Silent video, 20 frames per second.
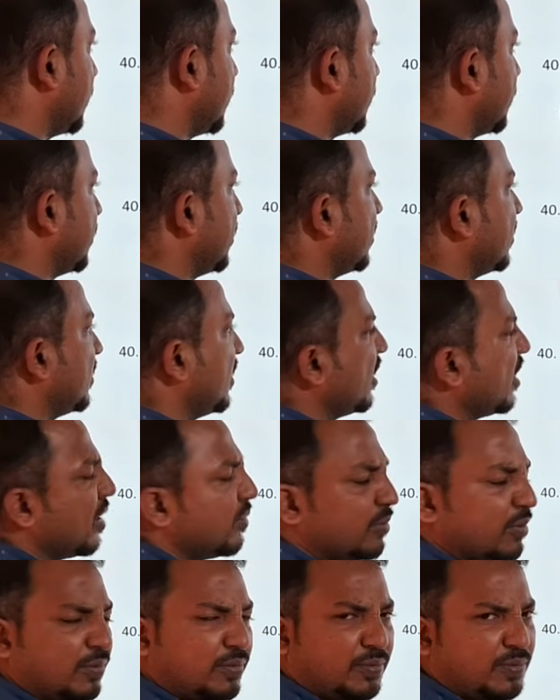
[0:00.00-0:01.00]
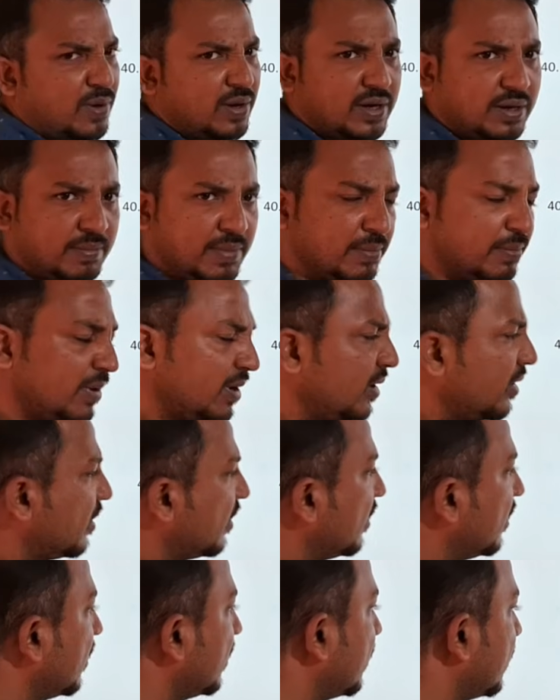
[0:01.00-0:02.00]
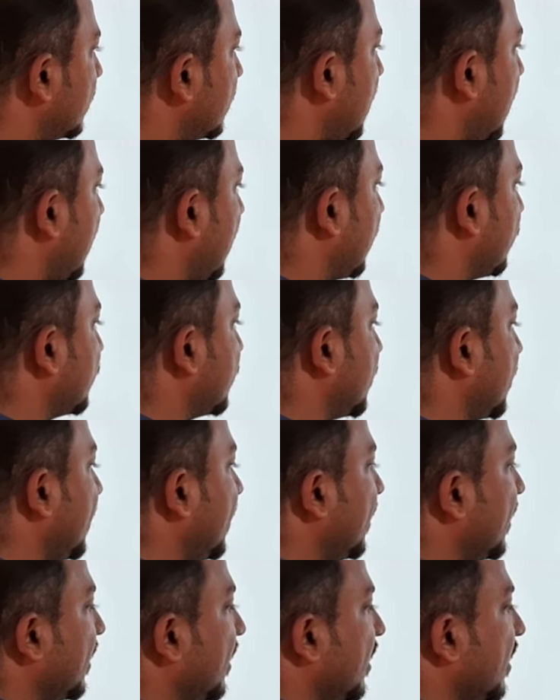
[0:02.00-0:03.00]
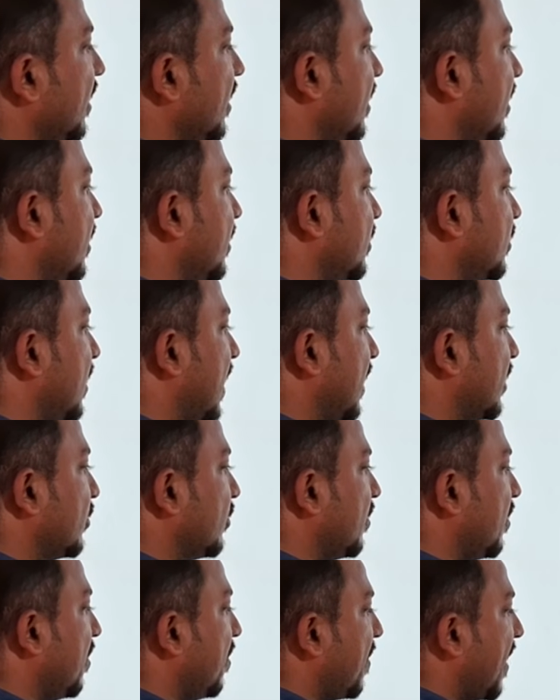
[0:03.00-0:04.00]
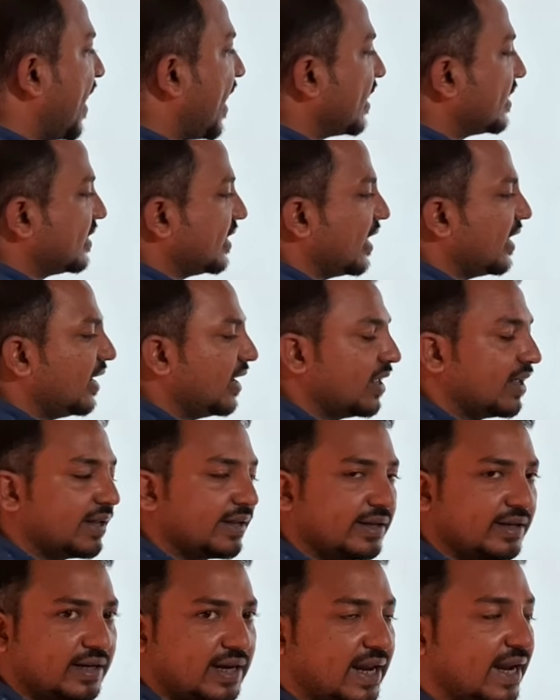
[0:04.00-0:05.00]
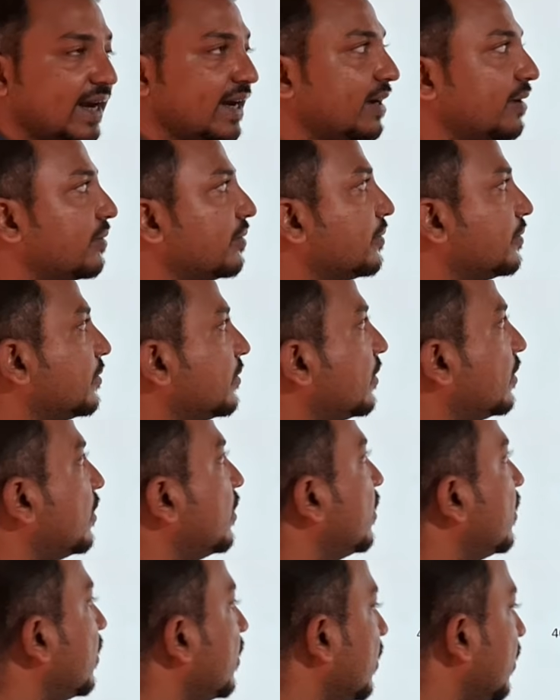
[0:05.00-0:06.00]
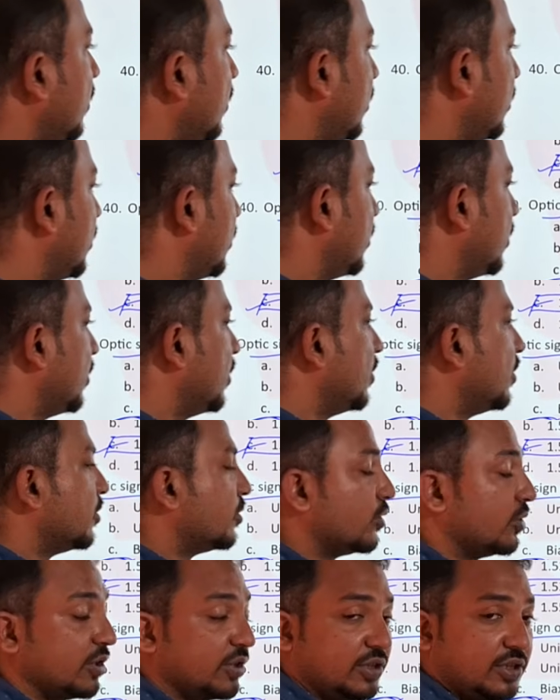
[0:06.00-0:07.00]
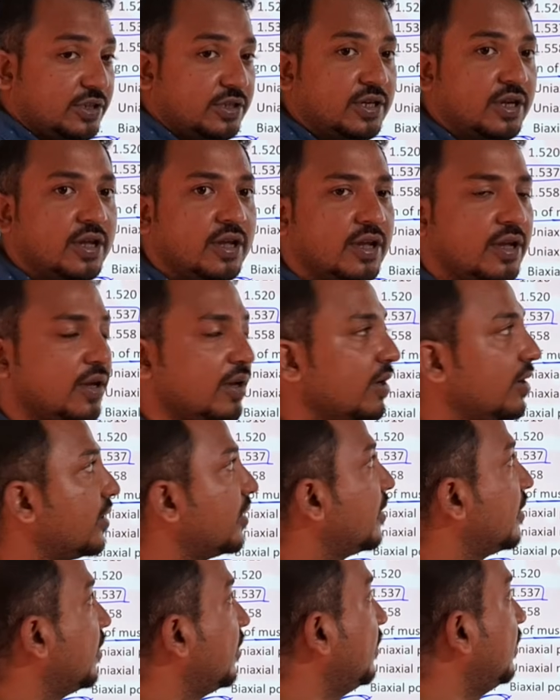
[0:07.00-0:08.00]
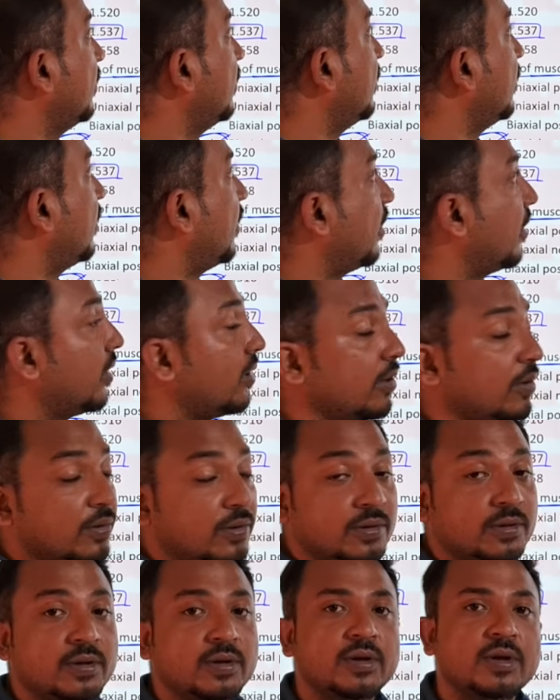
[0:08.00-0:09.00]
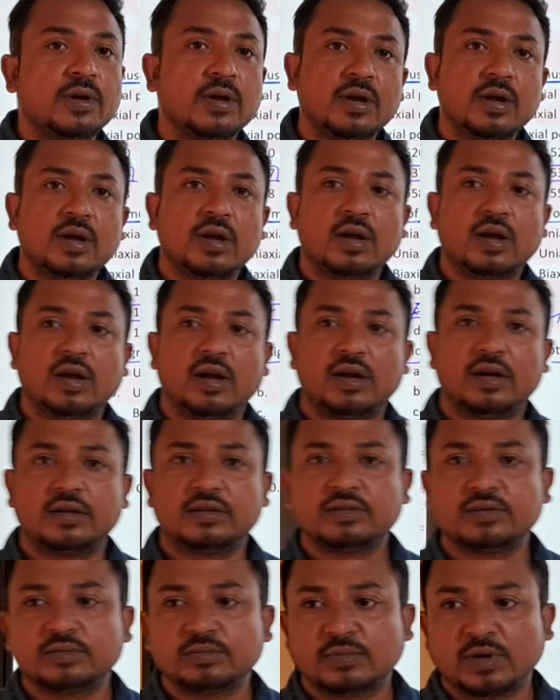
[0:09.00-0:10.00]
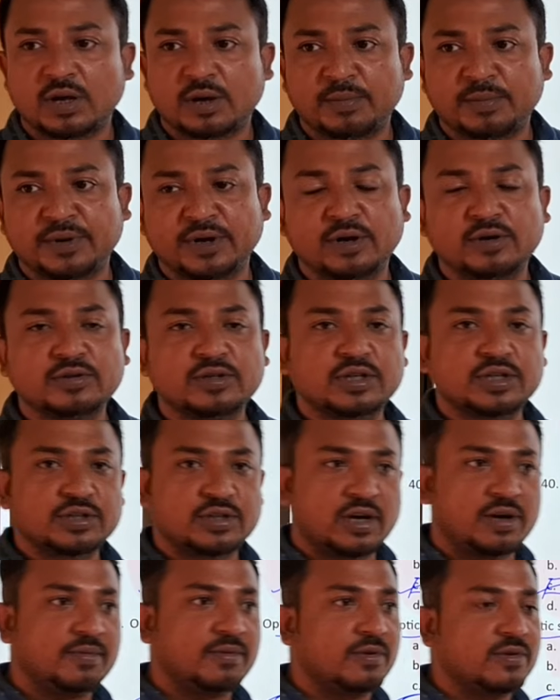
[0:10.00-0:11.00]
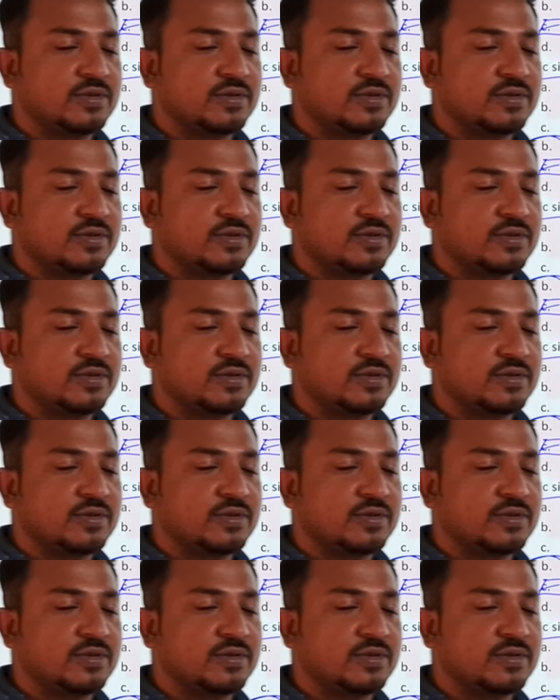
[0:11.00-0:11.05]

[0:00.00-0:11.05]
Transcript: So this thing you have to remember, the data question. So answer will be biaxial negative. So this is all your mineralogy crystallography